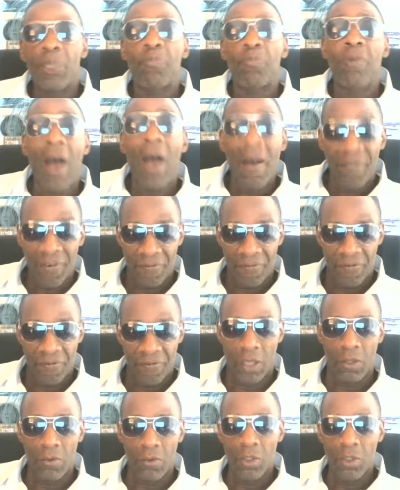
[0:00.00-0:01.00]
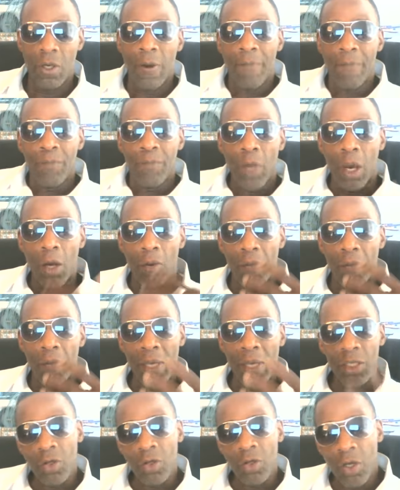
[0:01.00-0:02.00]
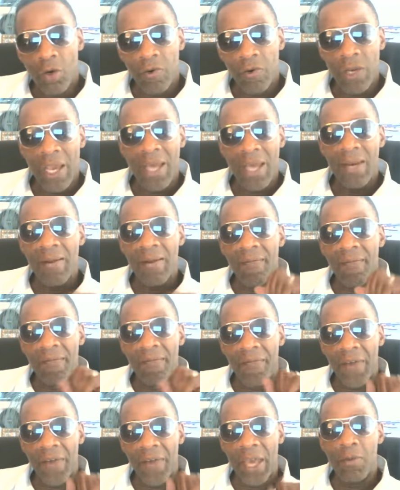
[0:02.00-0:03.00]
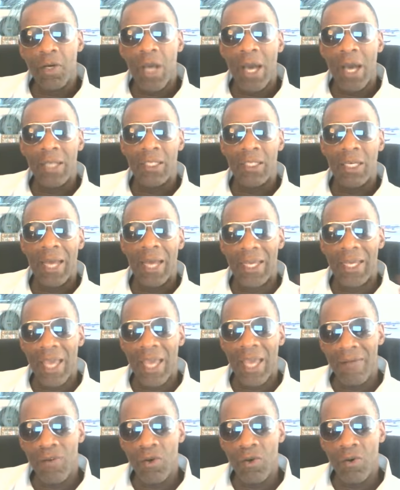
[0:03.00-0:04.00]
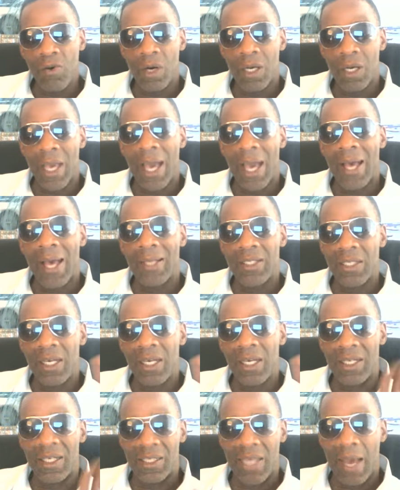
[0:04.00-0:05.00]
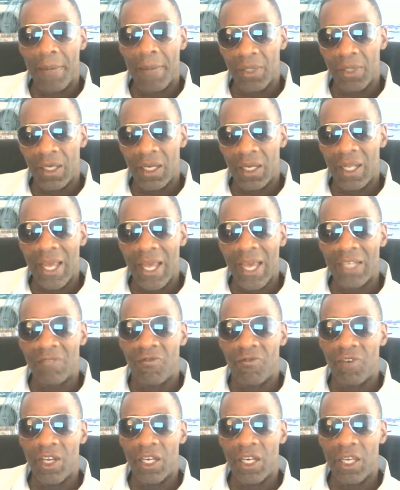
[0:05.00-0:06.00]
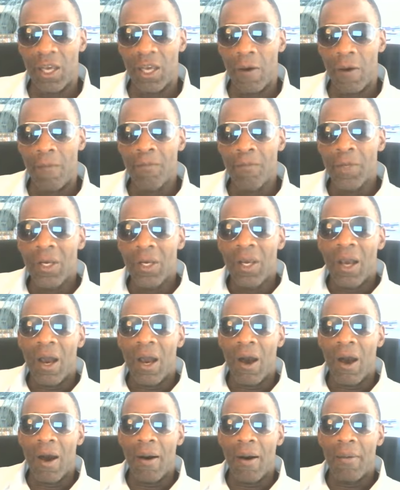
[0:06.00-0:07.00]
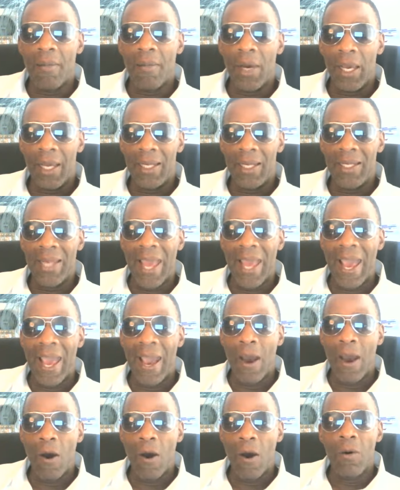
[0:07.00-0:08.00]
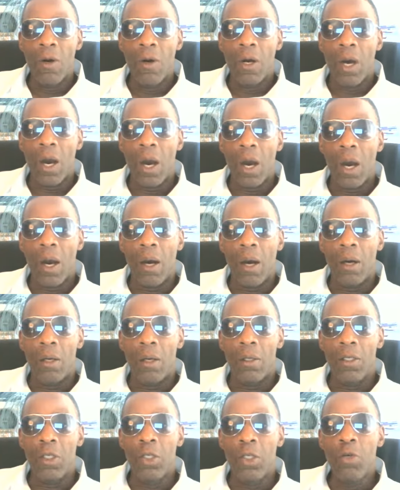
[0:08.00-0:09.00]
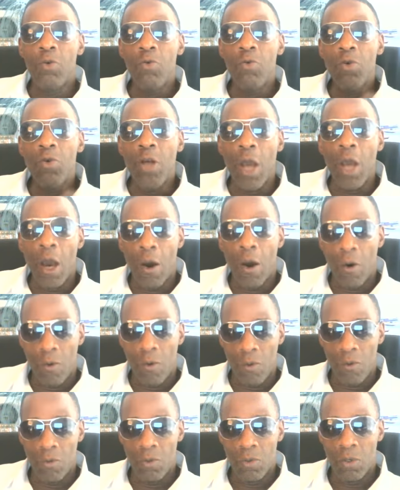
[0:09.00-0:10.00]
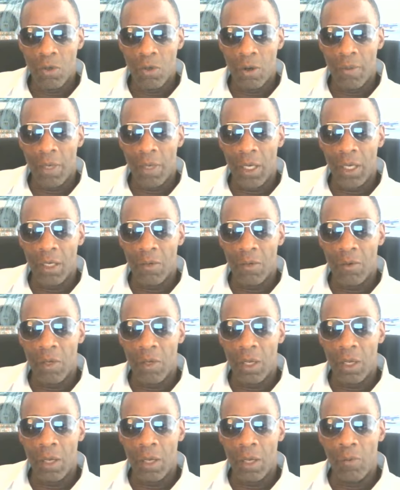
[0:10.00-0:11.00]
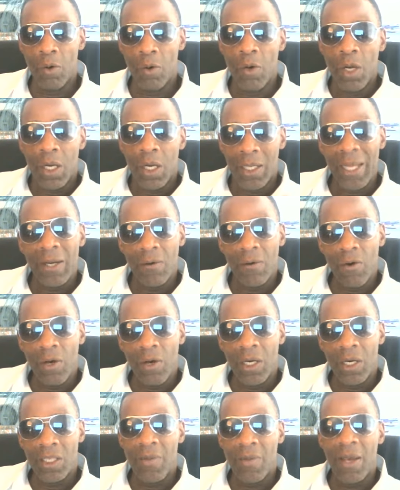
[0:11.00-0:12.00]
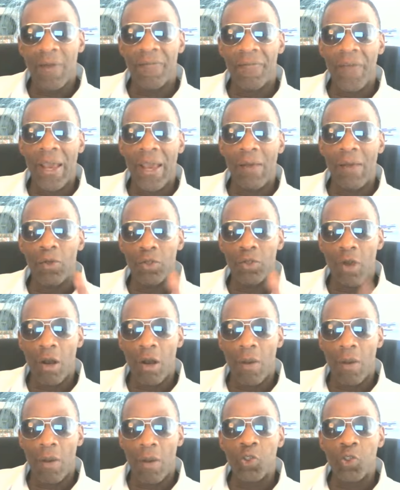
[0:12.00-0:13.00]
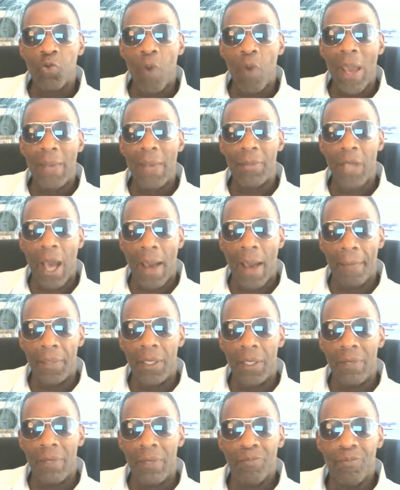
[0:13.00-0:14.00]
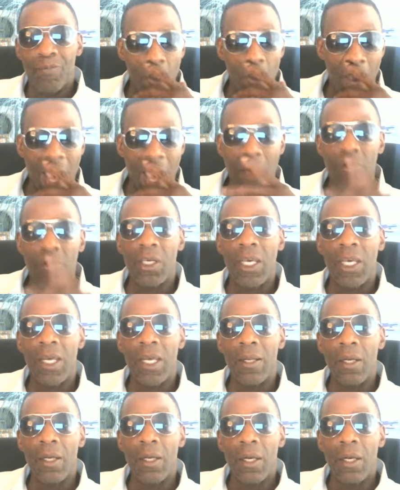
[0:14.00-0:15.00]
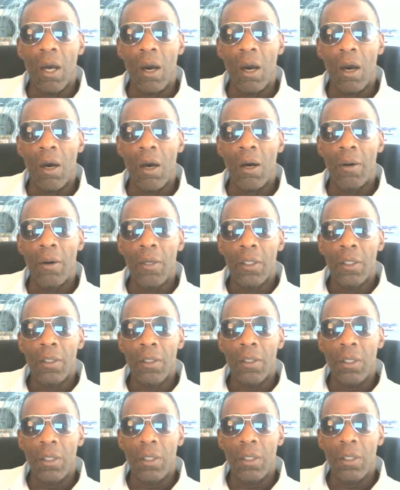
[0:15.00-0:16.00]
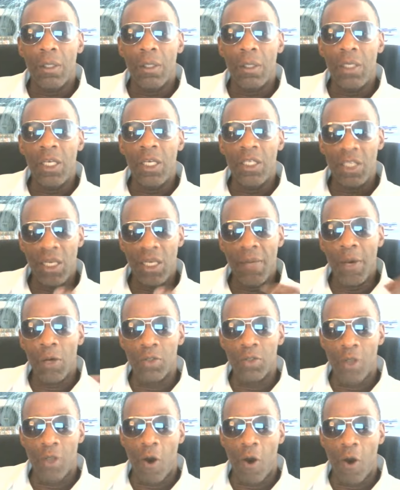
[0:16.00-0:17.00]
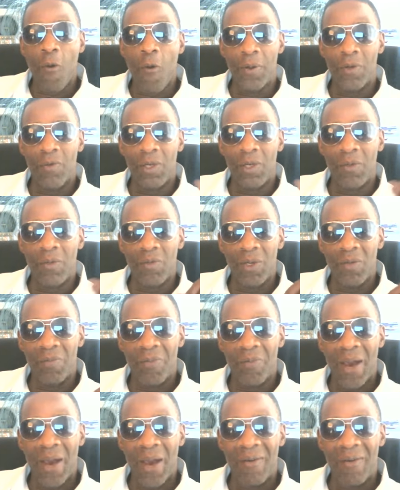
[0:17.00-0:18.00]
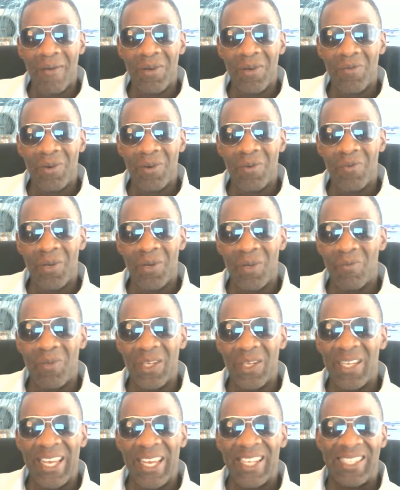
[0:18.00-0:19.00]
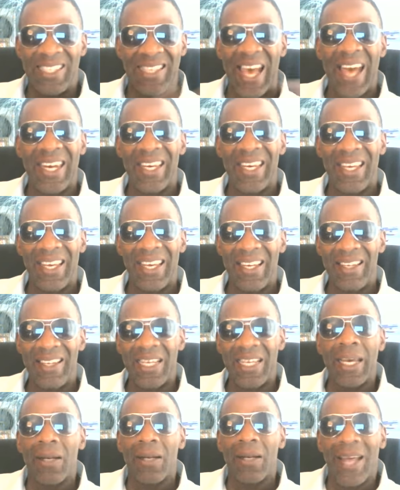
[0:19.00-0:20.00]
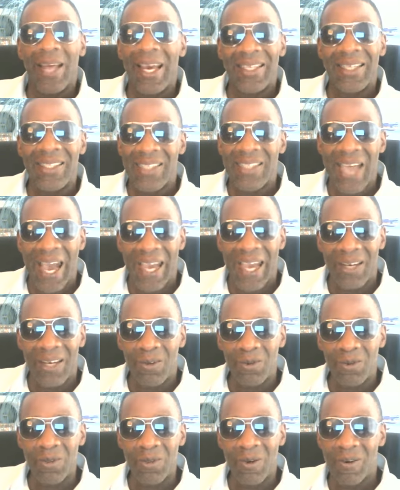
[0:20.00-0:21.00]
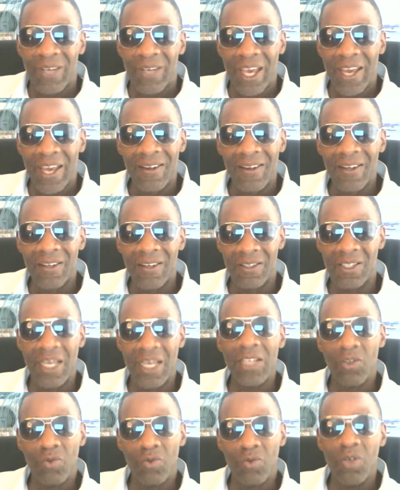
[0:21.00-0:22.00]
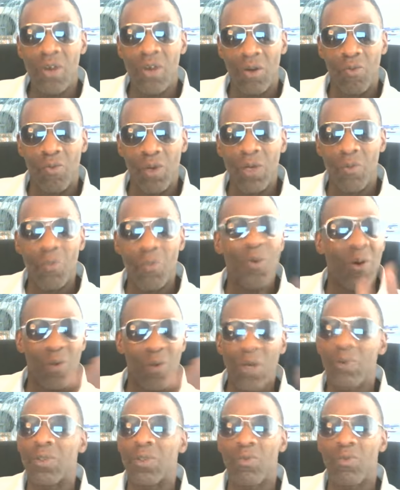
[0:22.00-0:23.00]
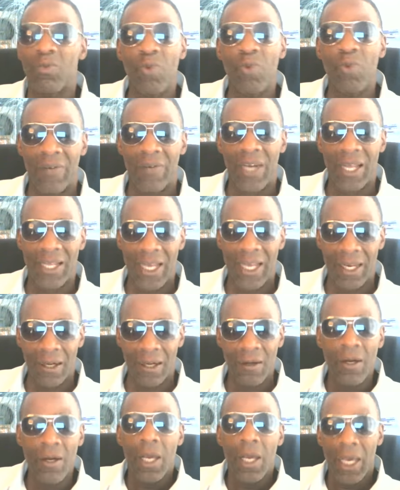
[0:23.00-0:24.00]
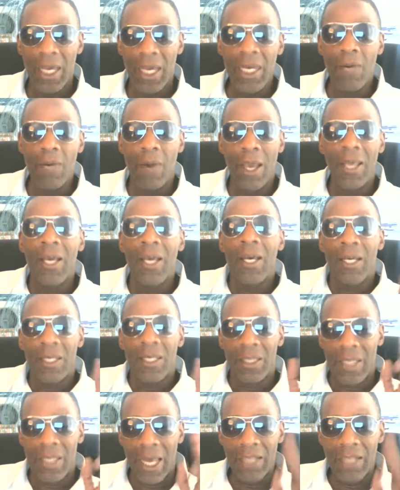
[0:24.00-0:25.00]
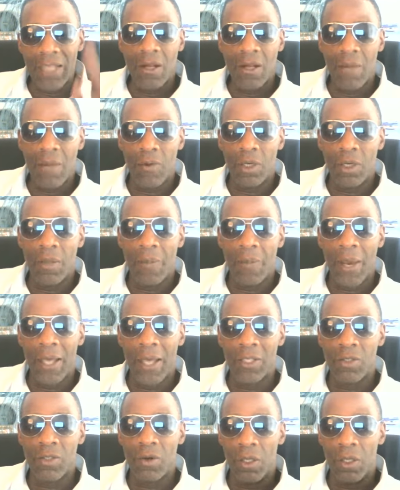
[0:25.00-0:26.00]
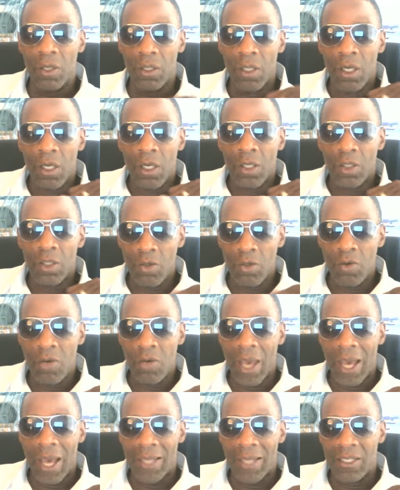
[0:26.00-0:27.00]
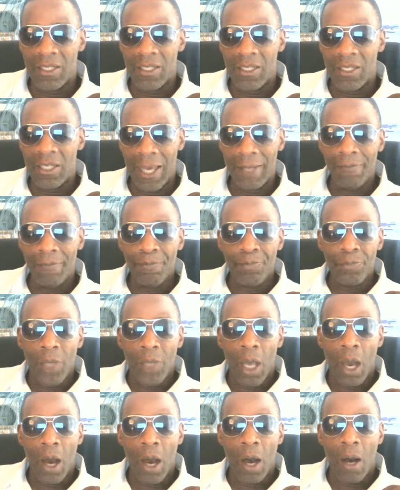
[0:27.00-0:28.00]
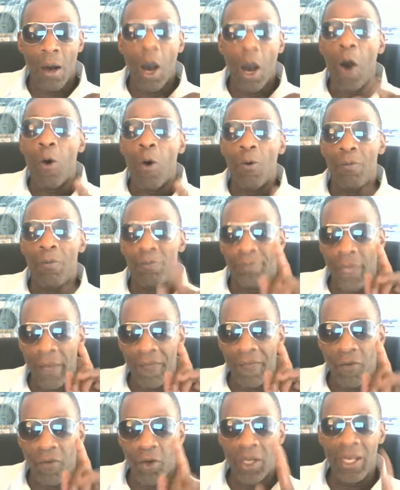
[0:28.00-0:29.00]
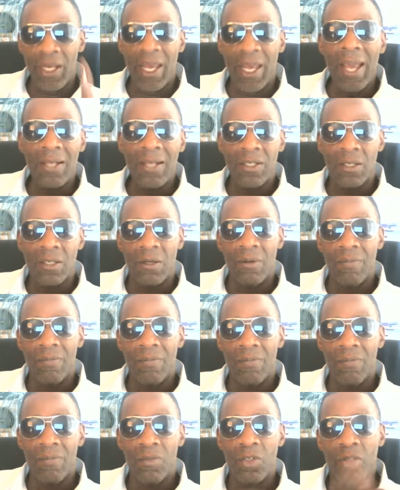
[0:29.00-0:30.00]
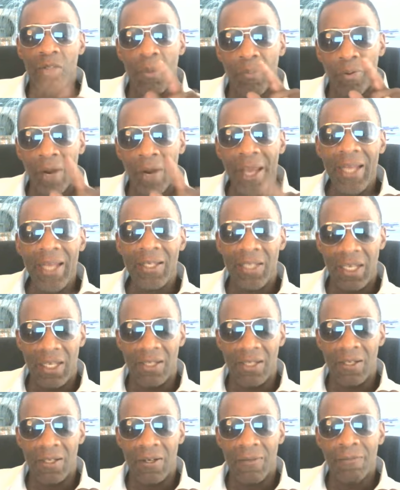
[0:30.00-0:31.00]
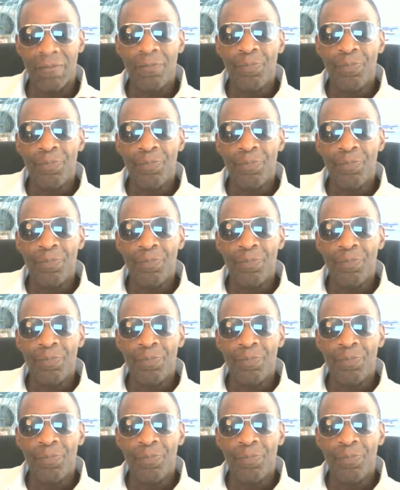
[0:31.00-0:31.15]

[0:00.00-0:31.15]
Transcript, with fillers: profit funnels, uh, make sure you're creating valuable content. I gave you uh, guys an example in the last video, um, and now uh, you know. You know what I mean? And we'll later on, as a matter of fact, we'll talk about swipe copy. You know how to get uh, the, the, these emails open with with, by, with, with, with exotic and tantalizing titles, okay? Because that's you know we we'll, we'll we'll cover that later. Anyway, that's all I wanted to pass on to you guys today. Uh, oh, and for the answer to the brain teaser,